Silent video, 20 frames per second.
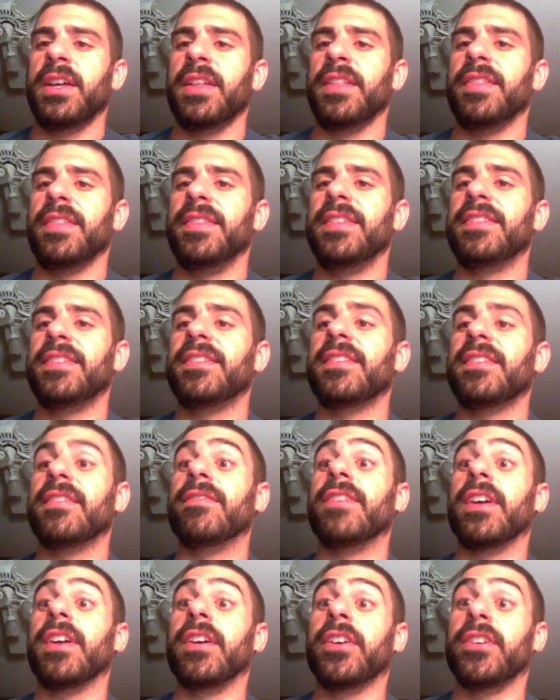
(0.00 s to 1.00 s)
This is a
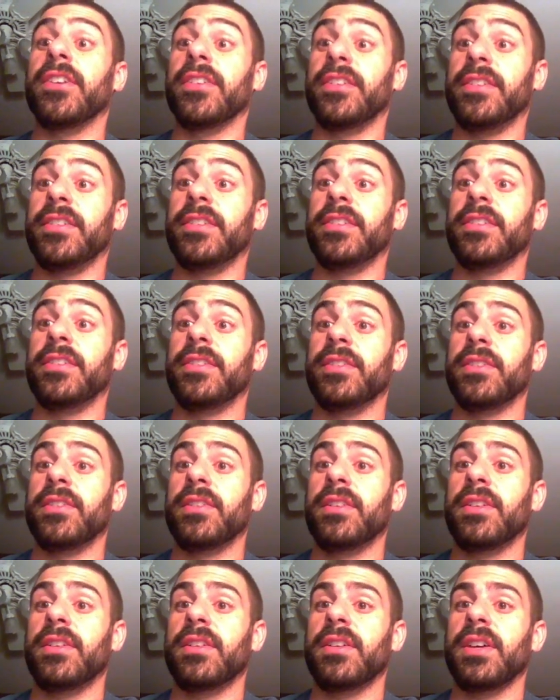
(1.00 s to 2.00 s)
very good
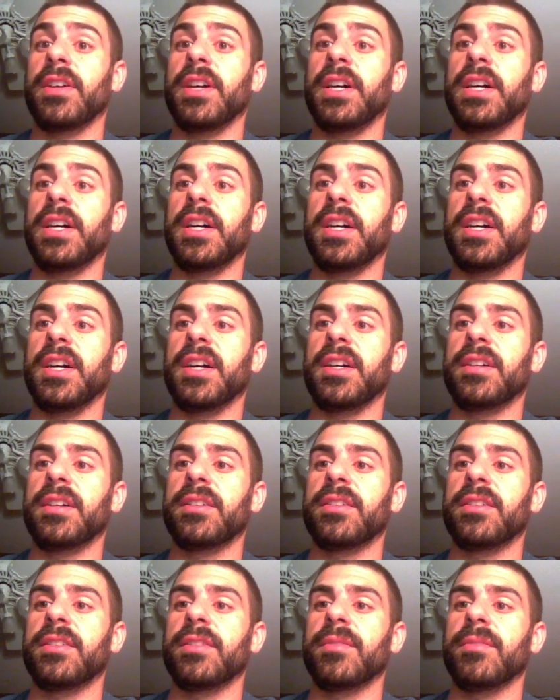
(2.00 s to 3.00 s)

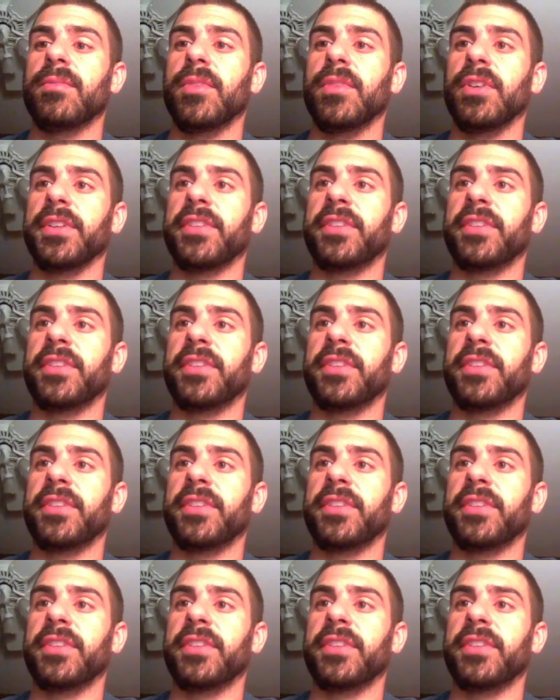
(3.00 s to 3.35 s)
mull